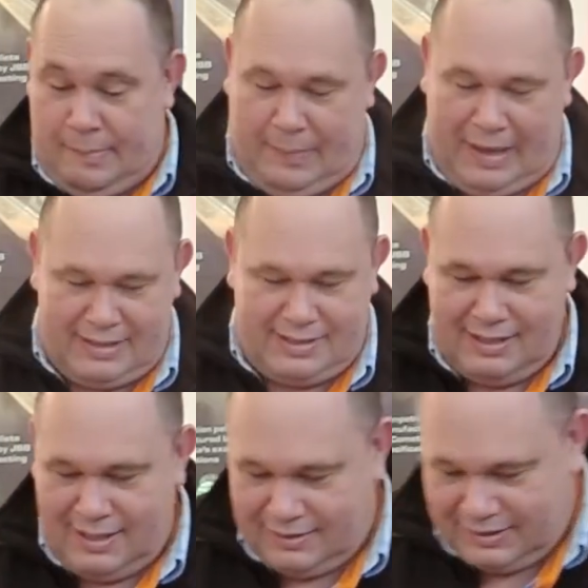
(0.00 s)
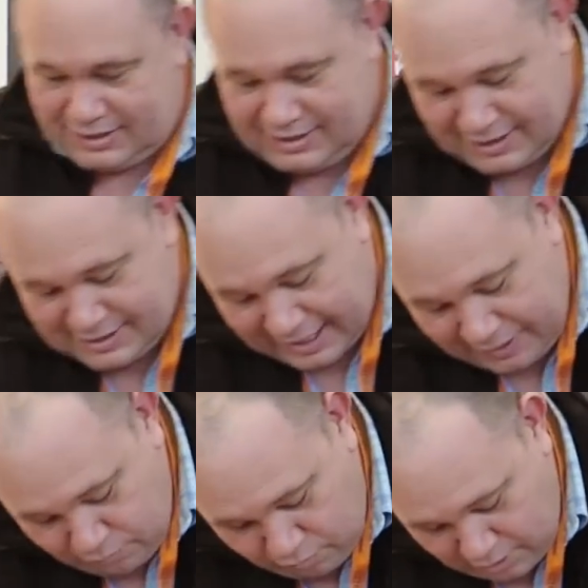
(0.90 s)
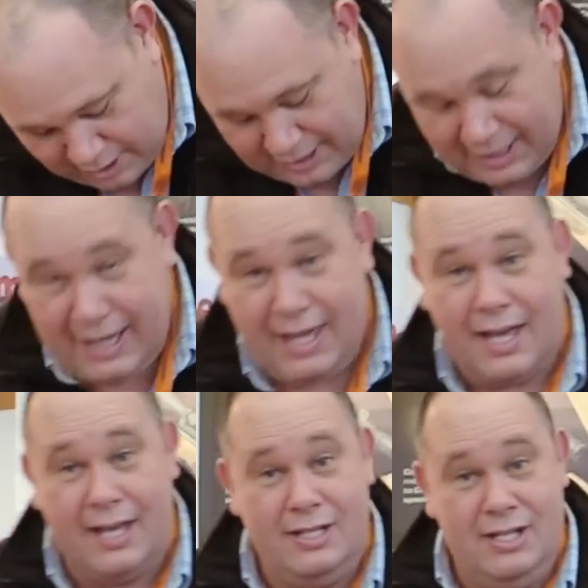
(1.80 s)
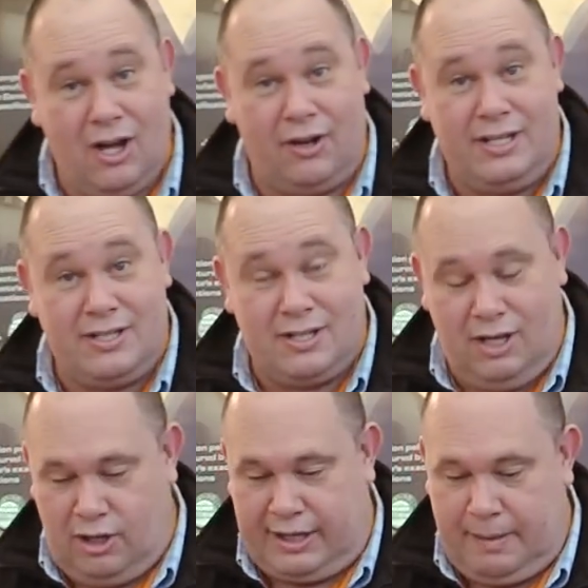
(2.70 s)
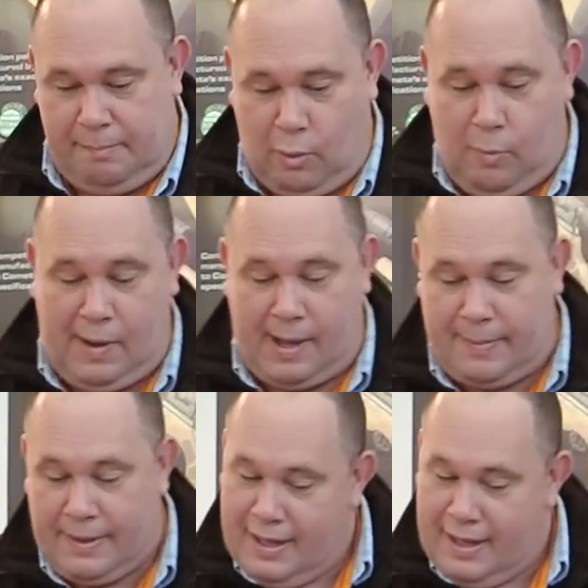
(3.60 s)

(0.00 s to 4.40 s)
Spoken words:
But this is a really nice looking Bulpup,